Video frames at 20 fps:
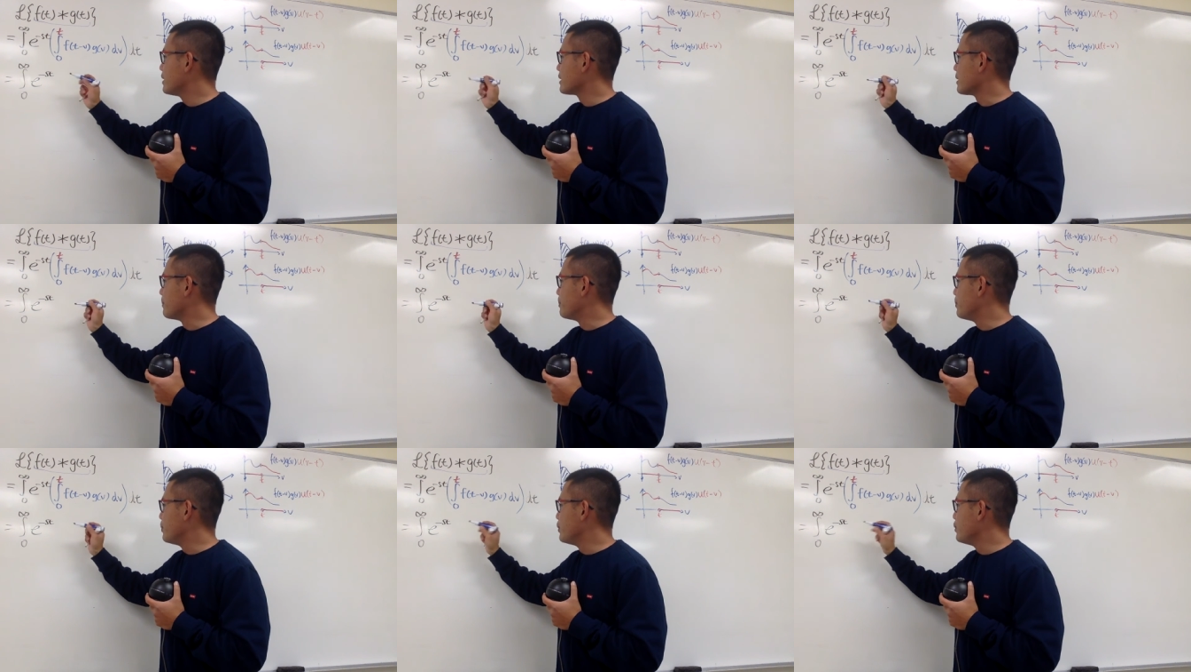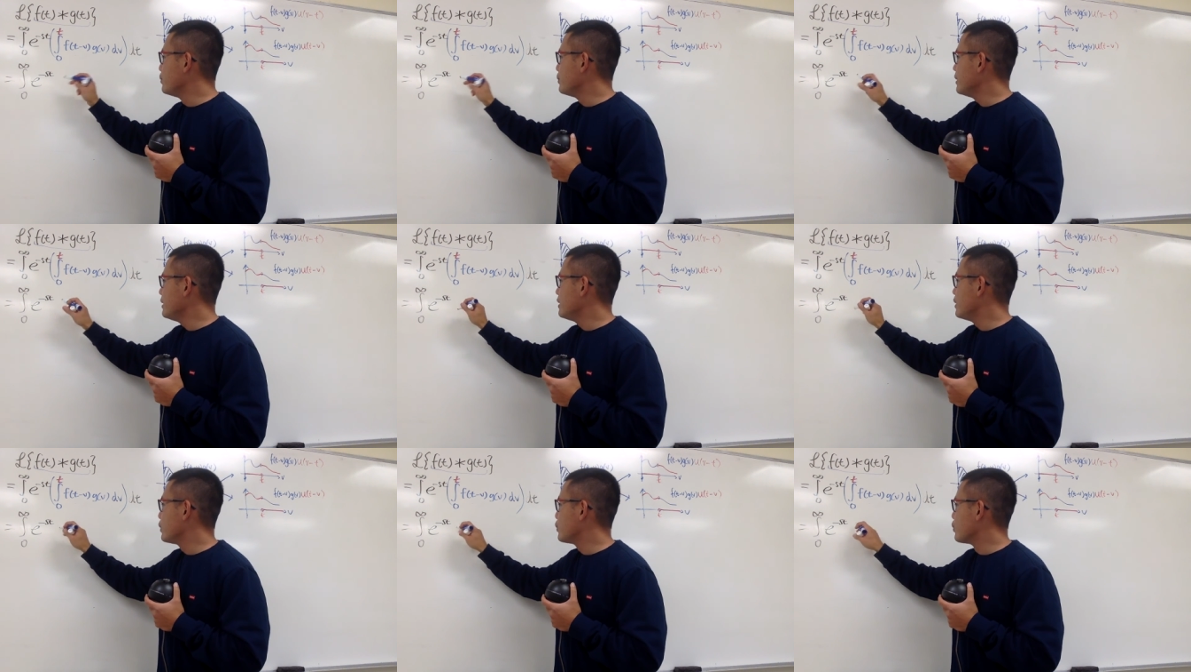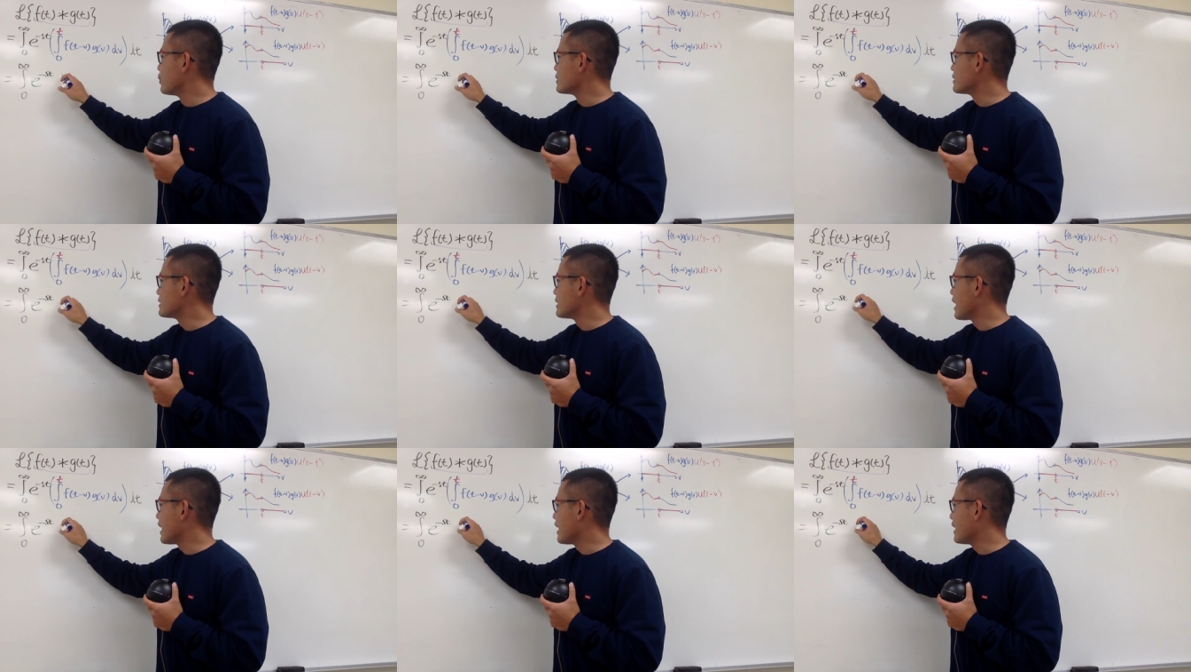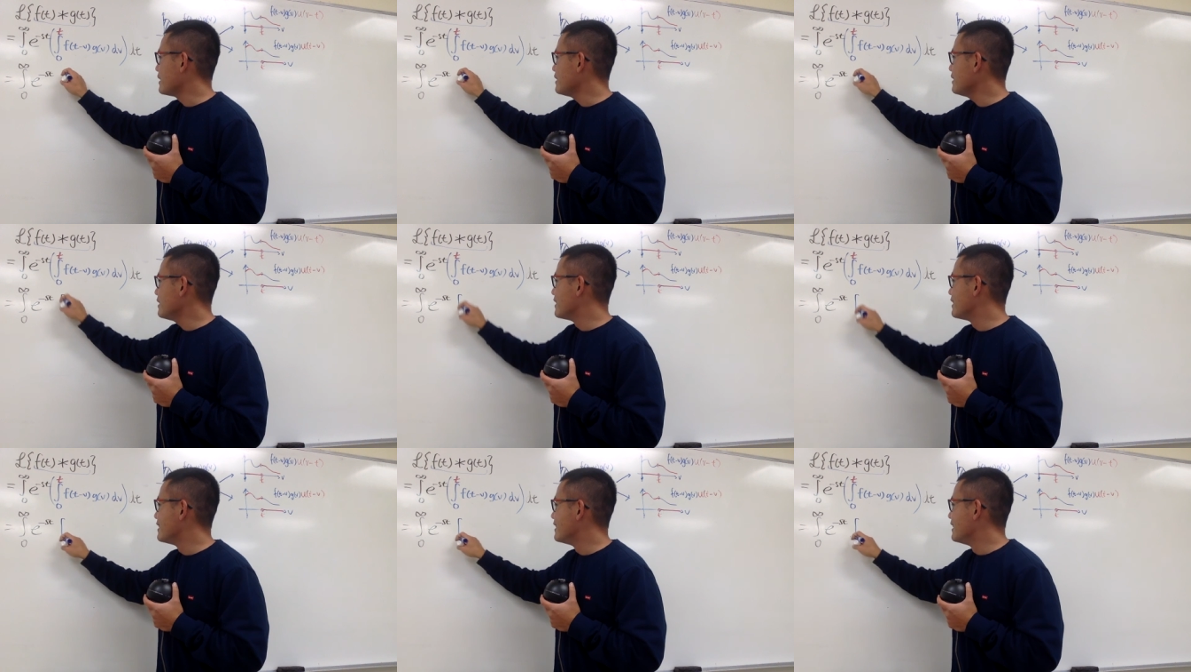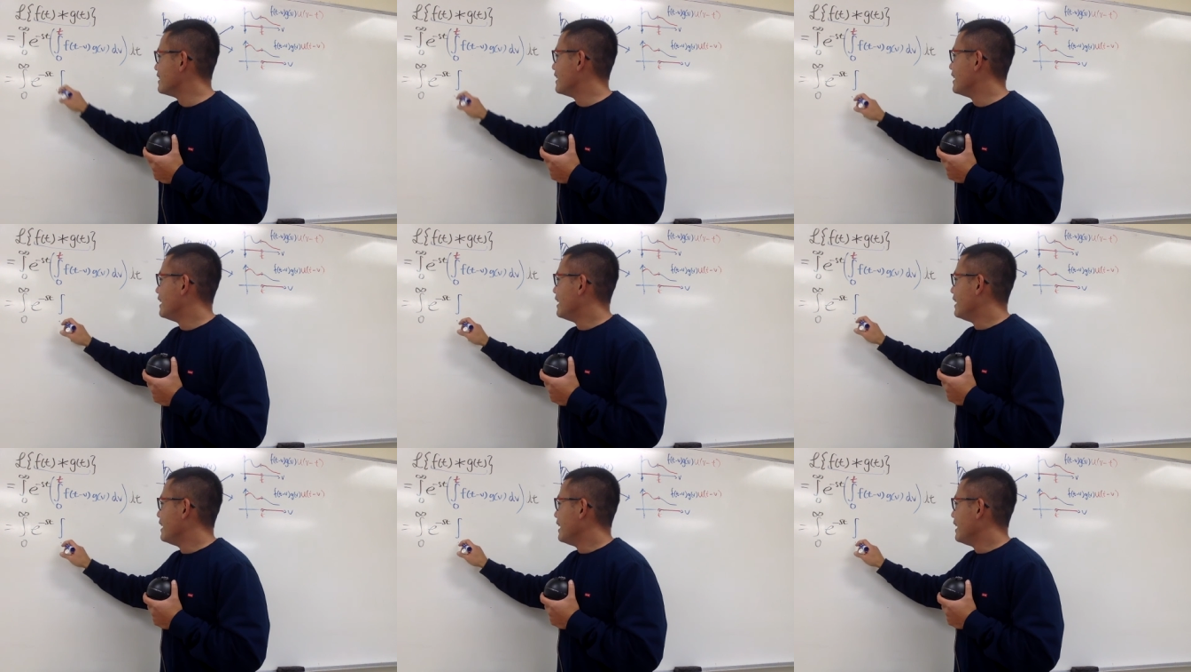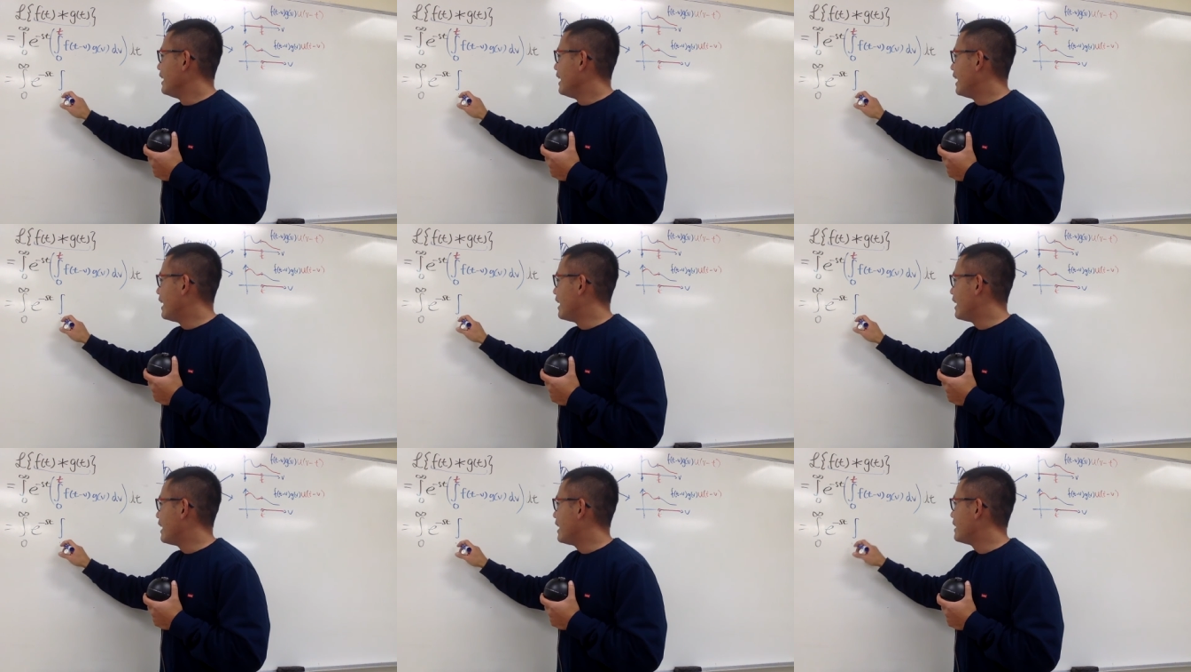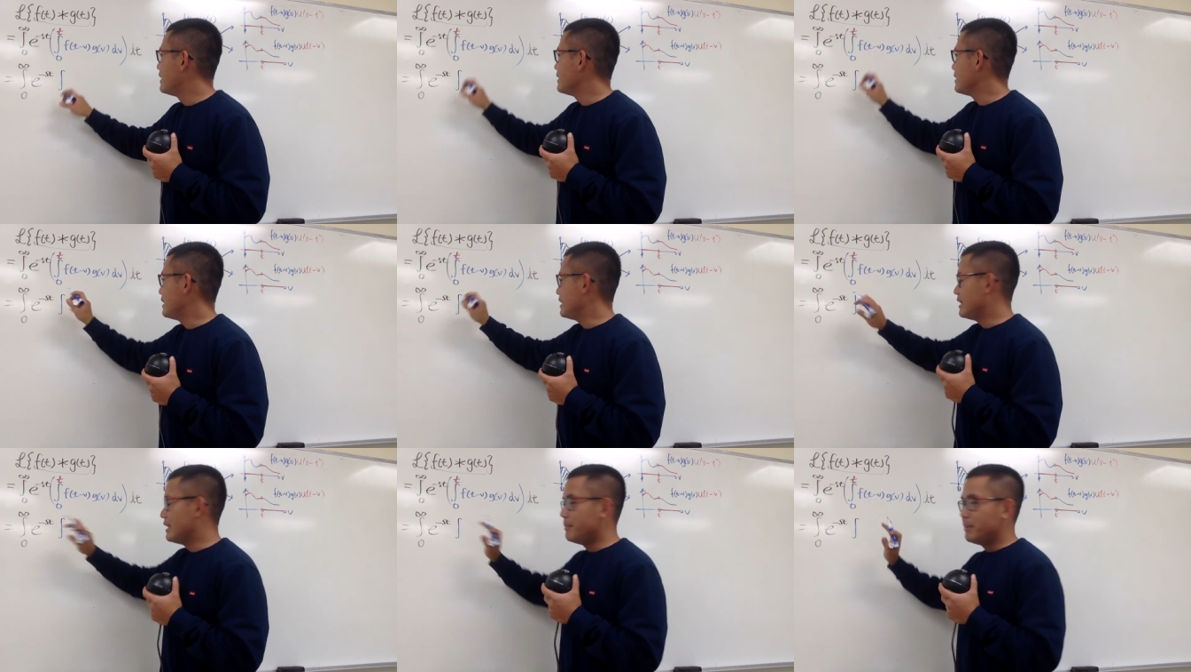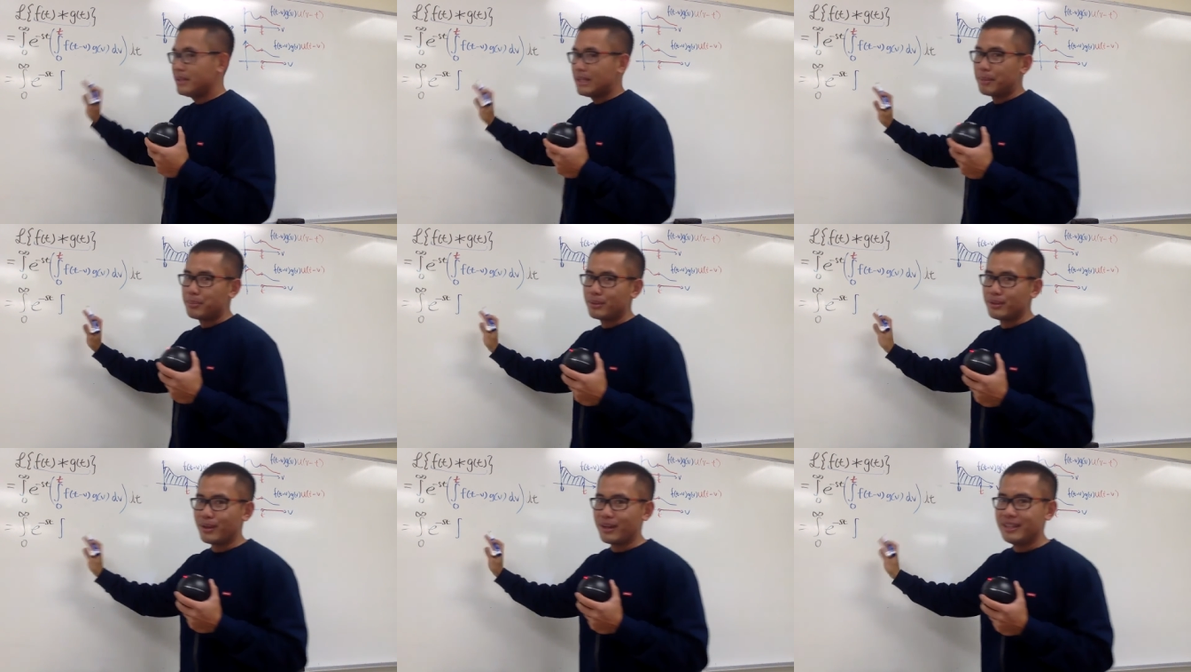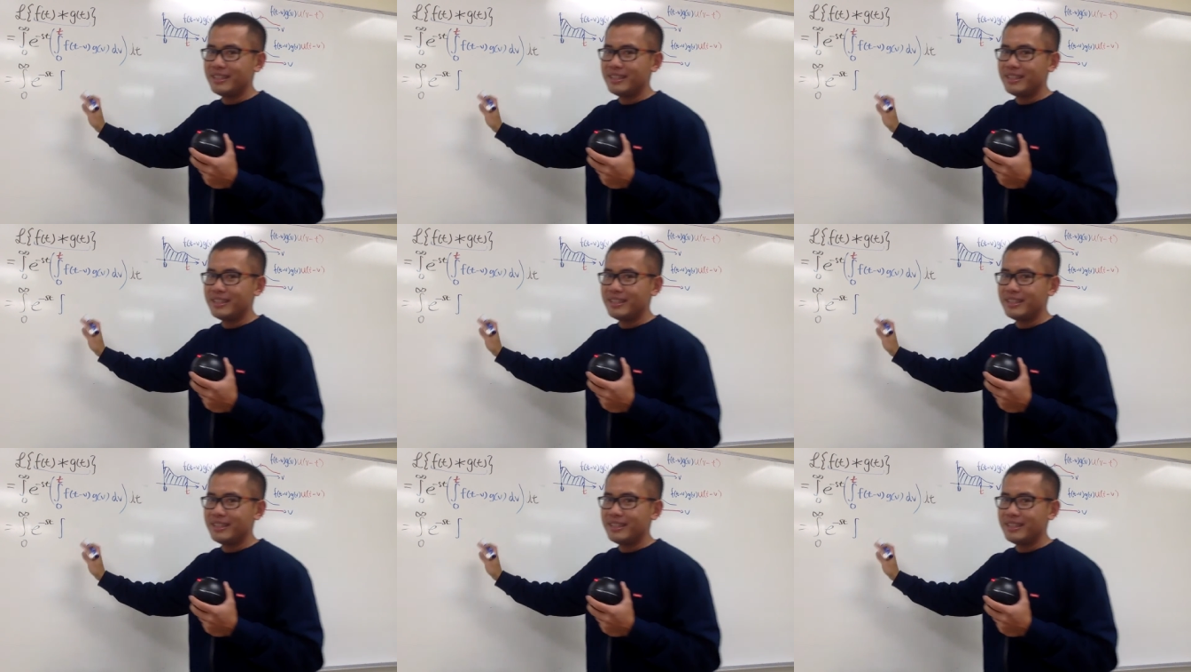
on a blue integral sign. And let me not put on